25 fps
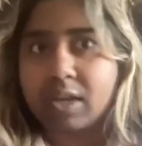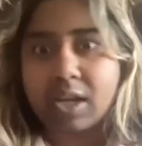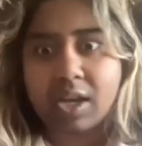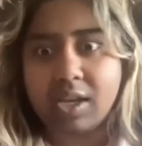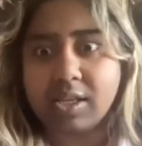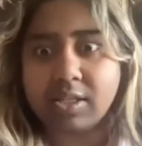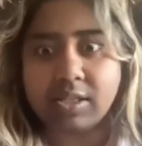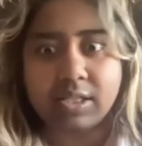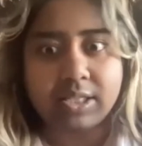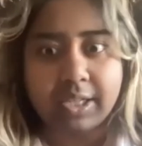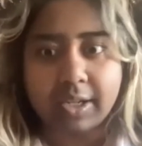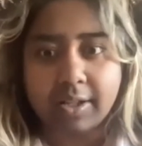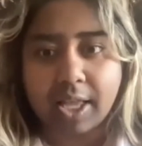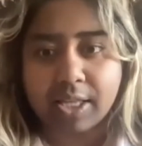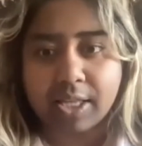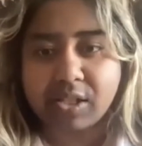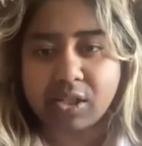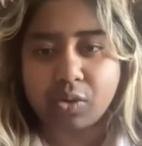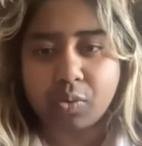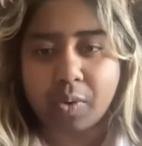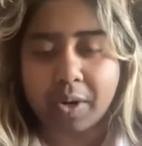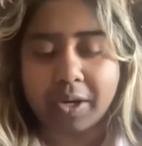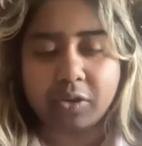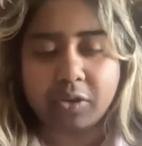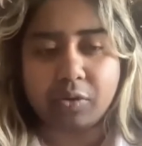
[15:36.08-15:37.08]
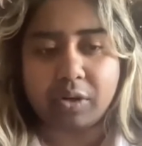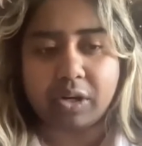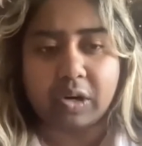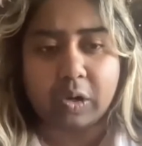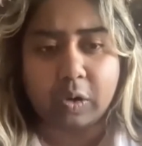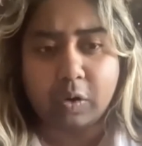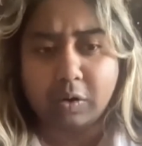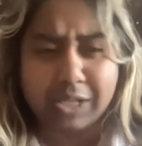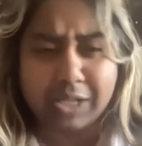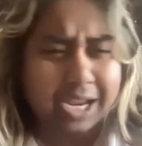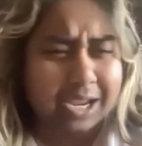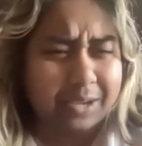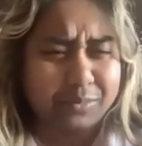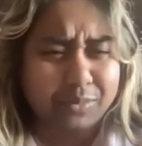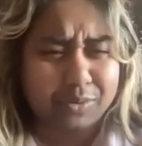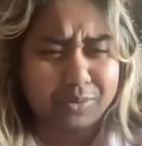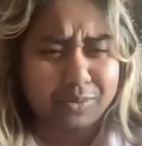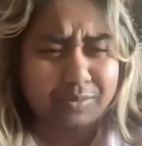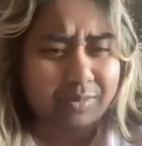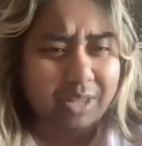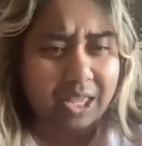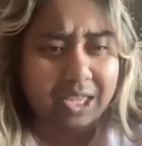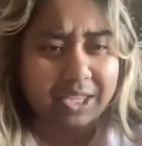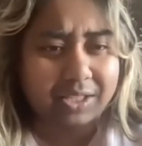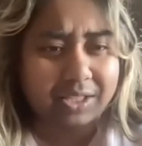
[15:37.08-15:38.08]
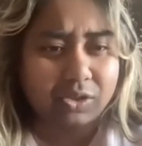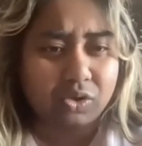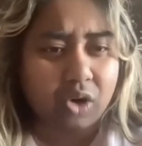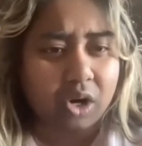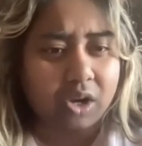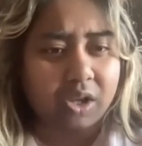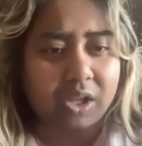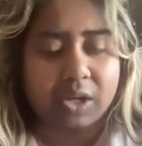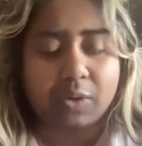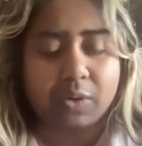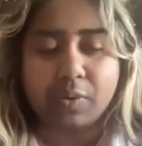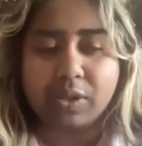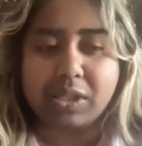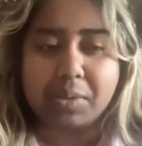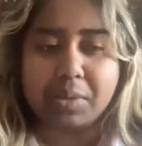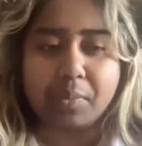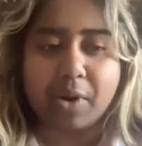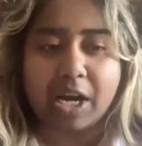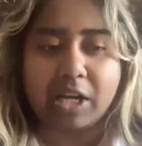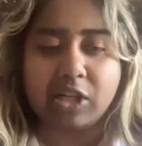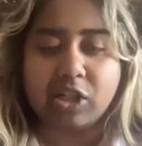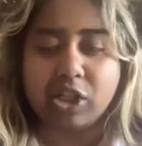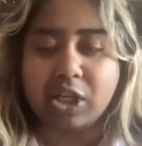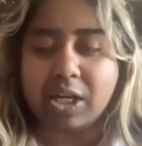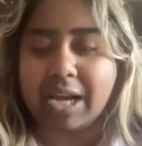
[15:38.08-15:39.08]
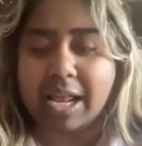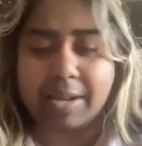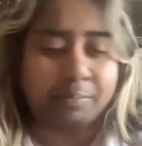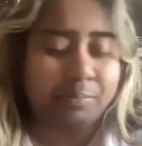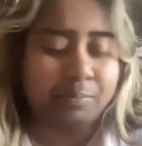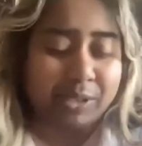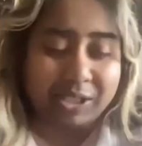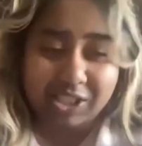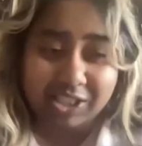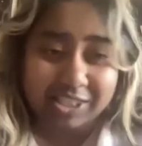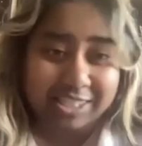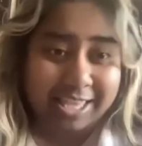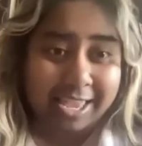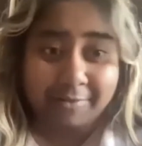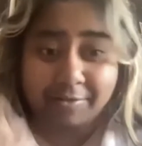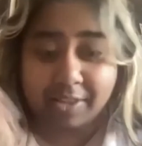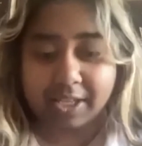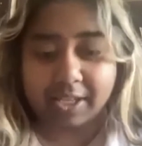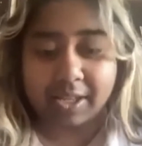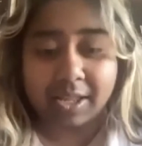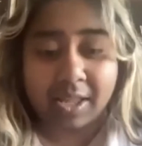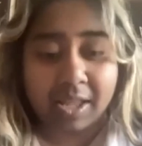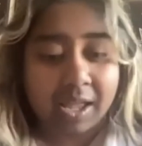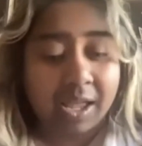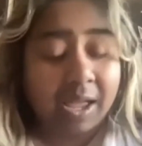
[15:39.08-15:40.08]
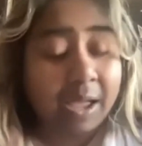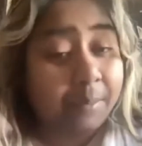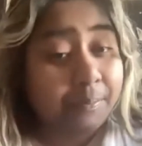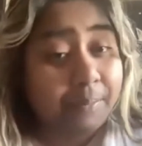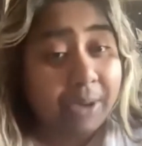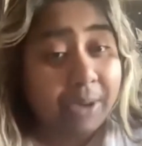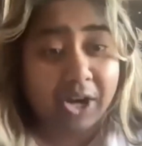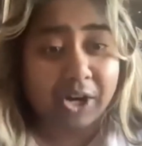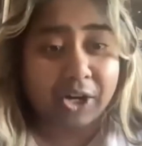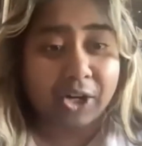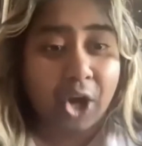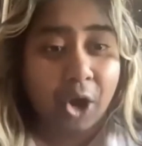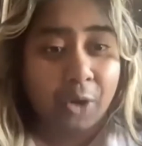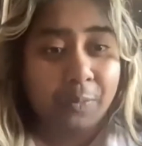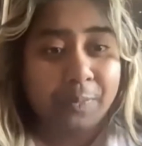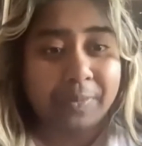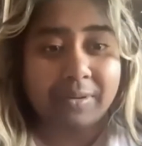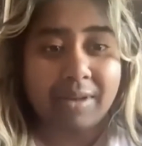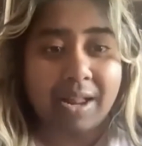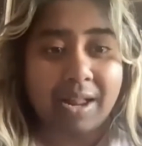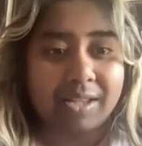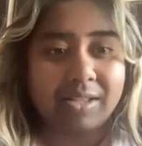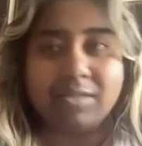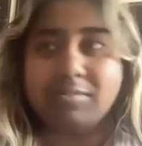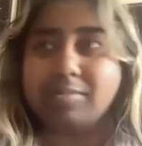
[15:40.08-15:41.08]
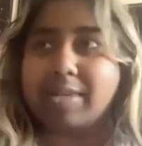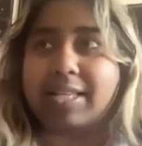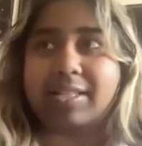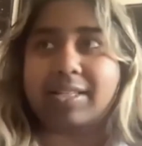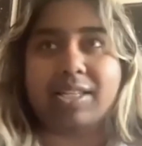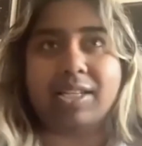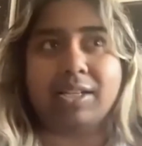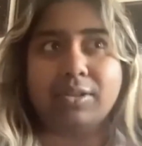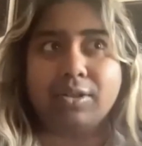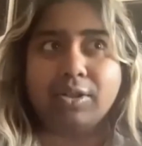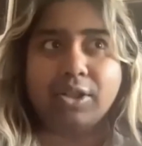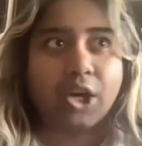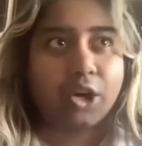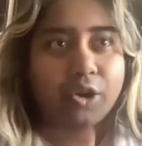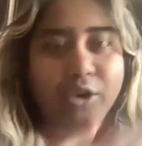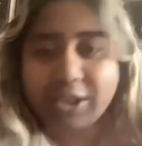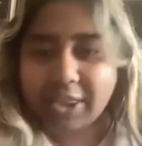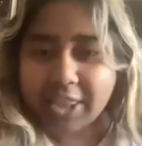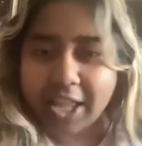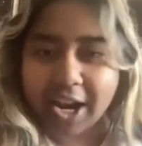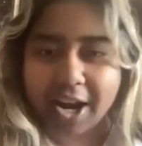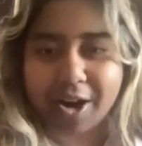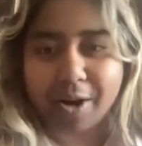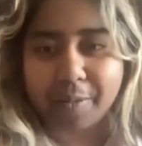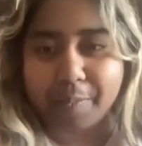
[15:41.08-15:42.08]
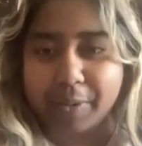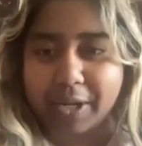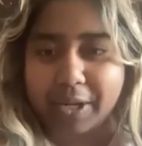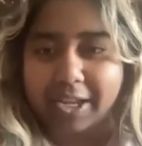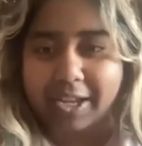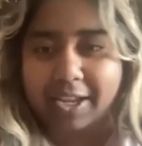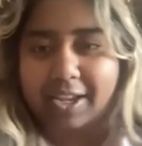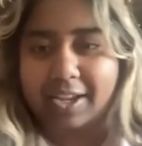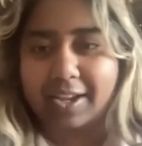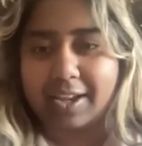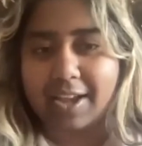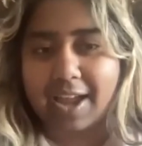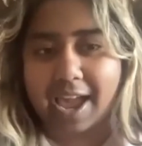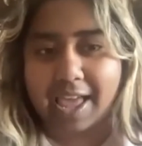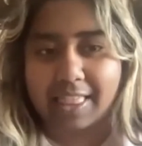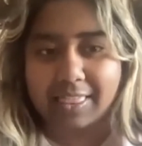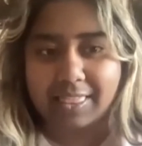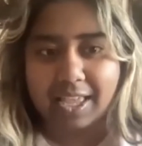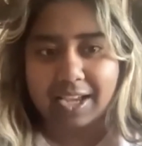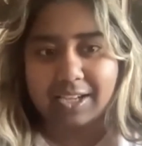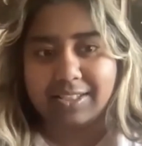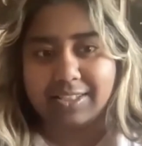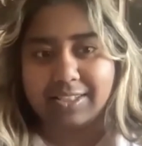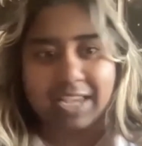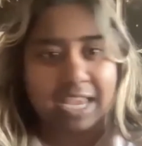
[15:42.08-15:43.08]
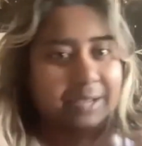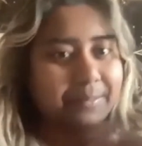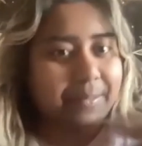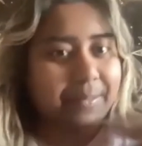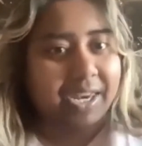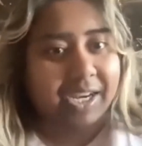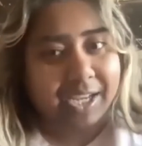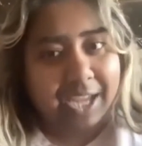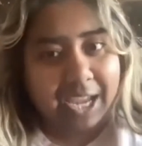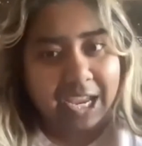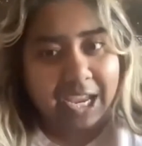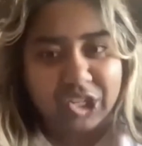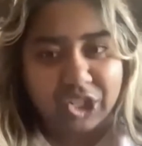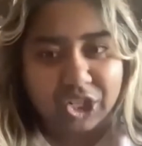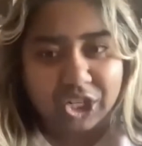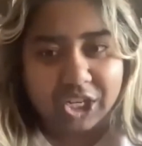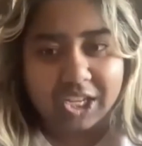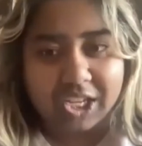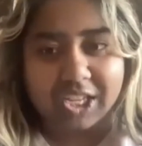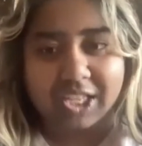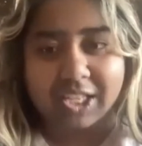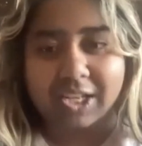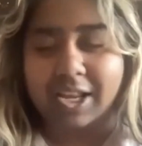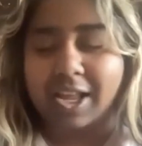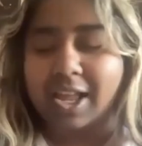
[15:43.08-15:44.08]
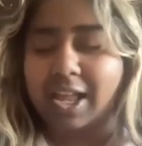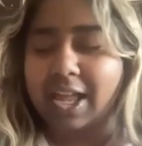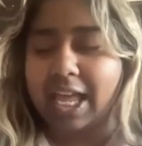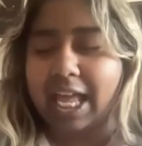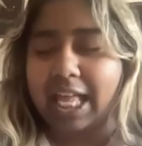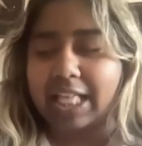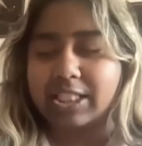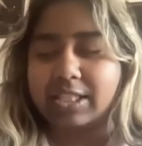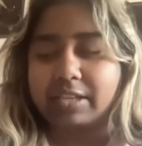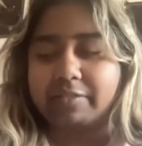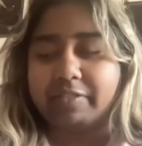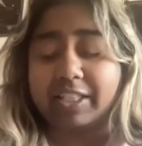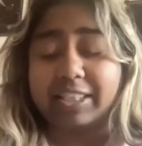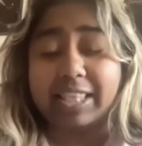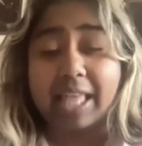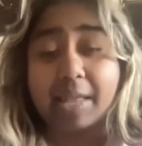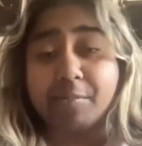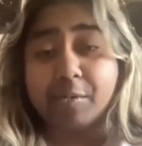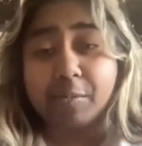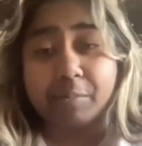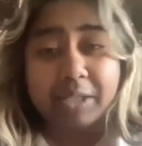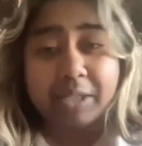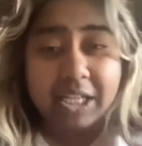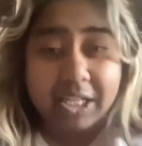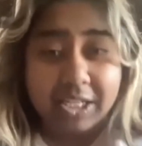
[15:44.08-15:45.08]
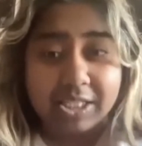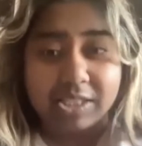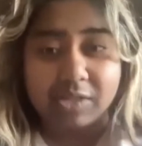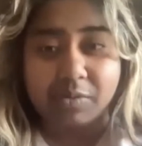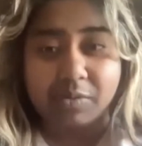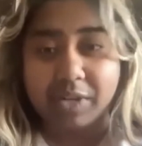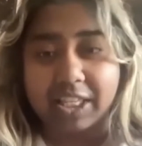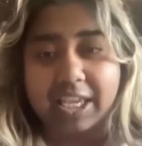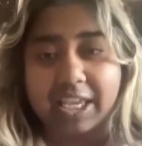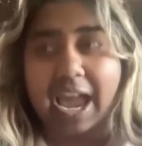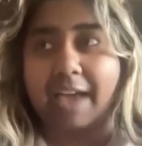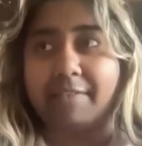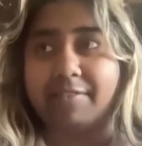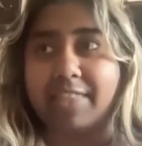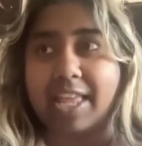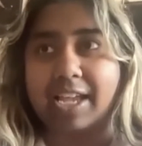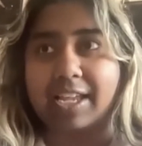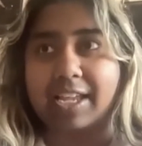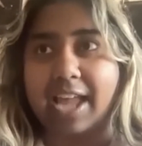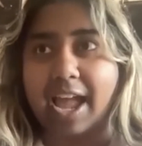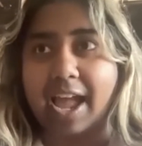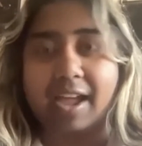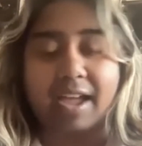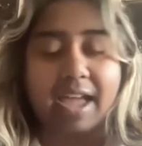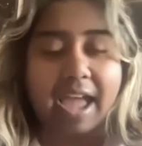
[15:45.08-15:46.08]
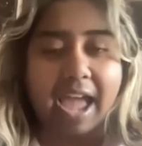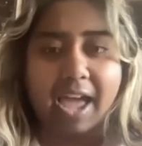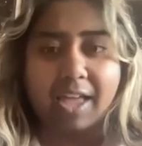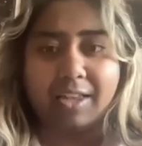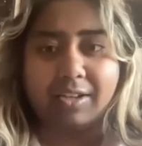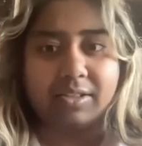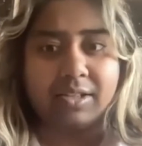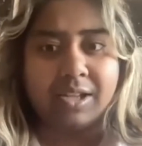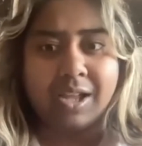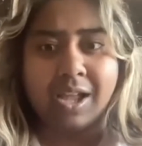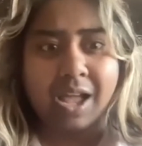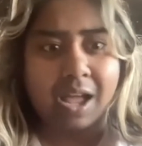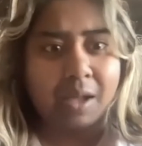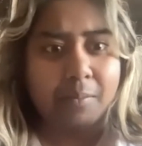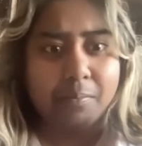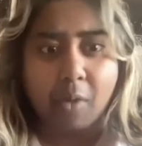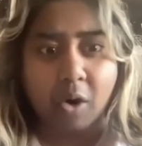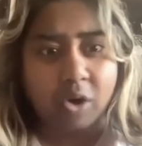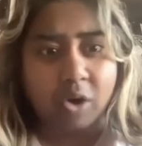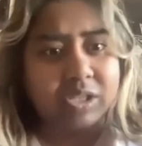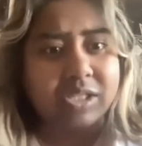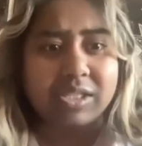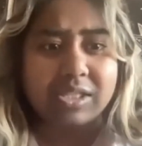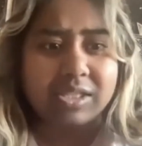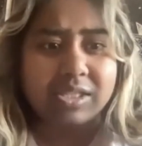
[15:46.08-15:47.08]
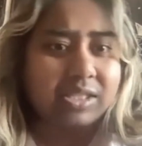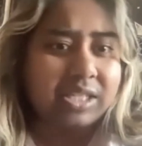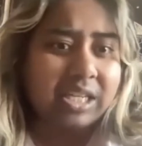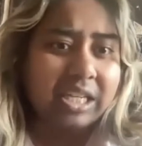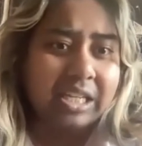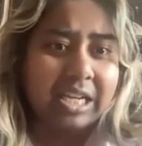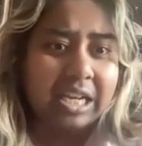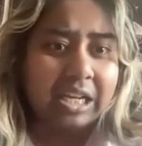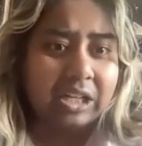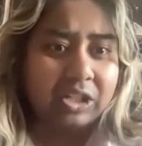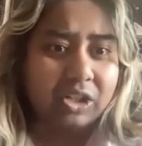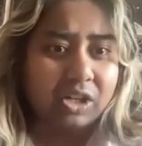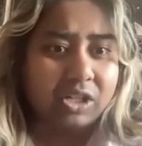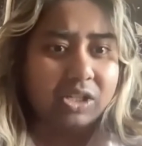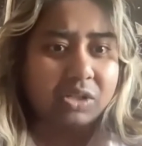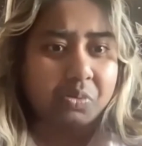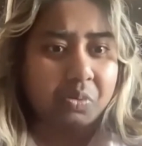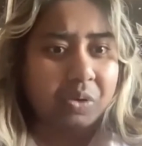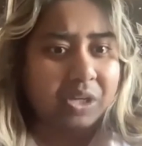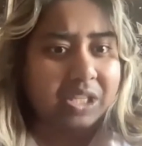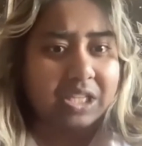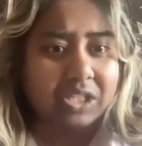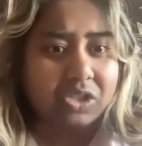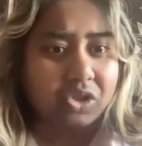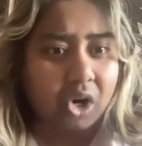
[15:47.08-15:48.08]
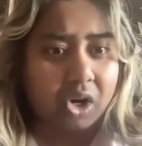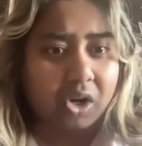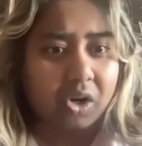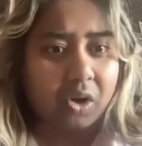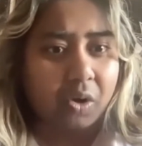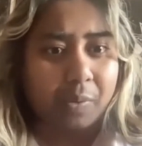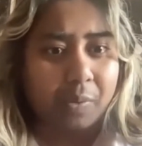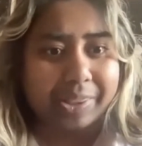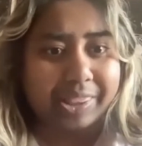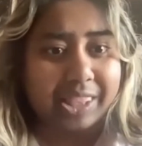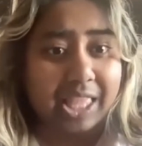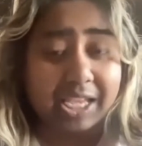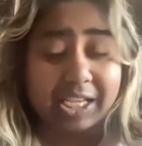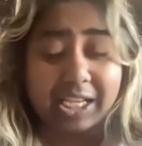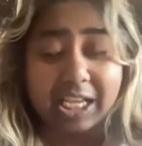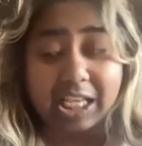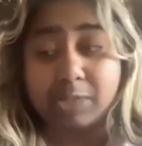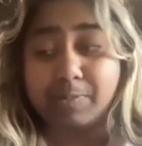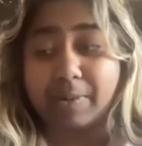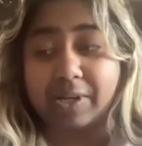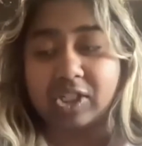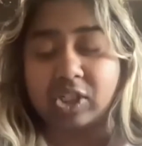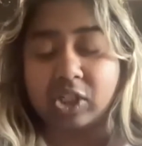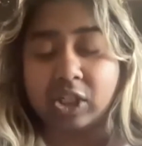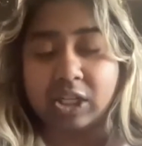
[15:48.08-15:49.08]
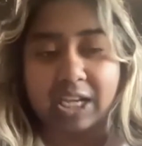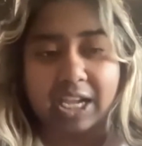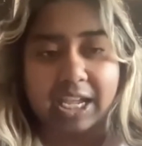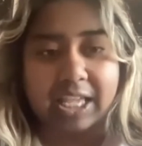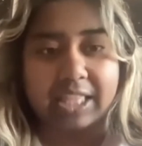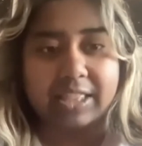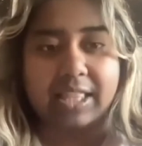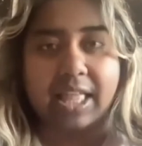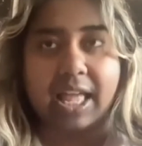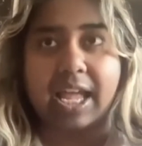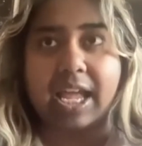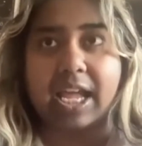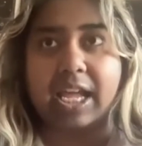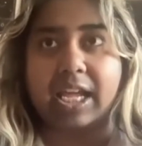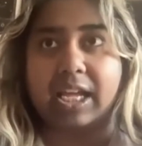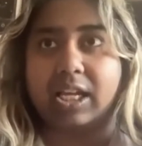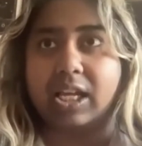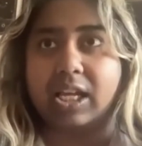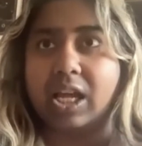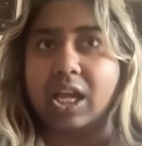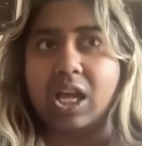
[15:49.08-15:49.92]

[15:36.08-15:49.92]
still as a 23-year-old am like struggling with depression, and but just have like better coping mechanisms. I can go to therapy and like take medication and stuff like that. But Mina doesn't really have that yet. And most teenagers really struggle with like, especially in like